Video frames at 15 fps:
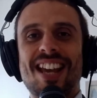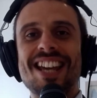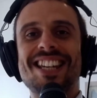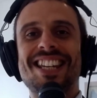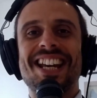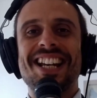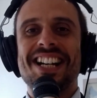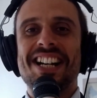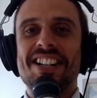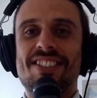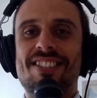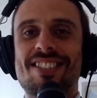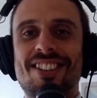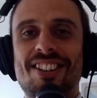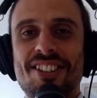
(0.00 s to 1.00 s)
taking
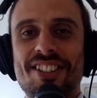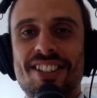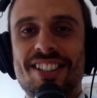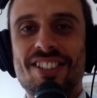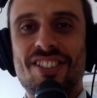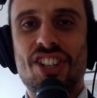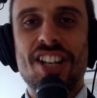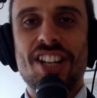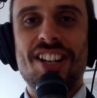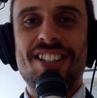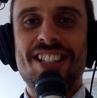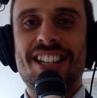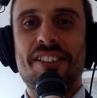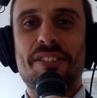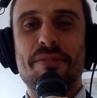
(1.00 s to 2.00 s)
us on a
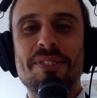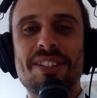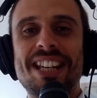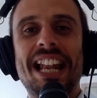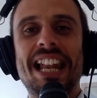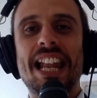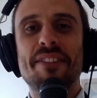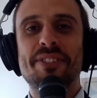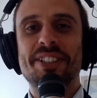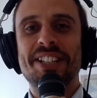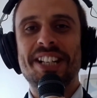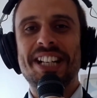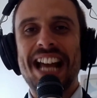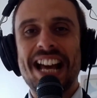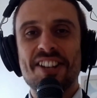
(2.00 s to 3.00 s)
journey through the
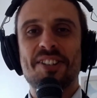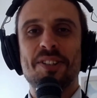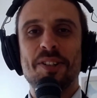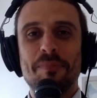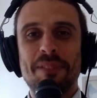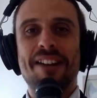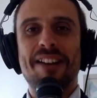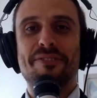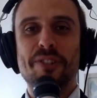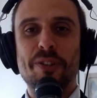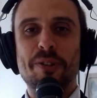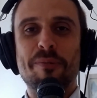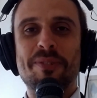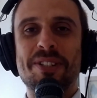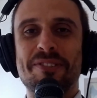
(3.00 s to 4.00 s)
11 national
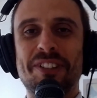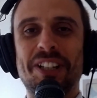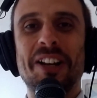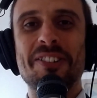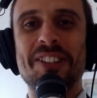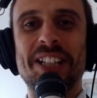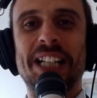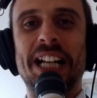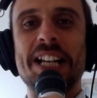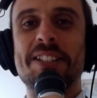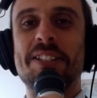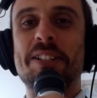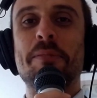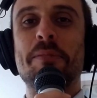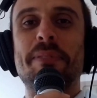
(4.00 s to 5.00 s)
platforms of Close the
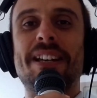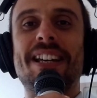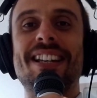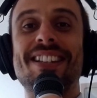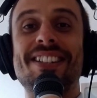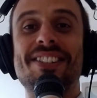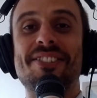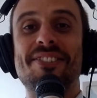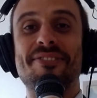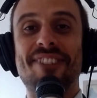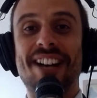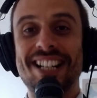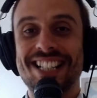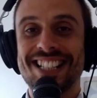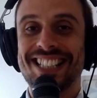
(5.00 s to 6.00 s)
Glass Loop is
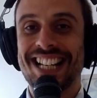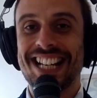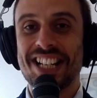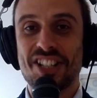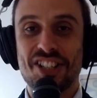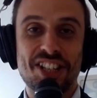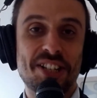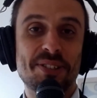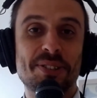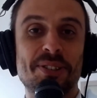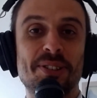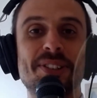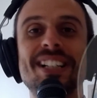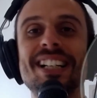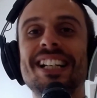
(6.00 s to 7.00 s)
Vanessa
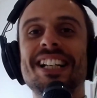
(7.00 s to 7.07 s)
Chesnot,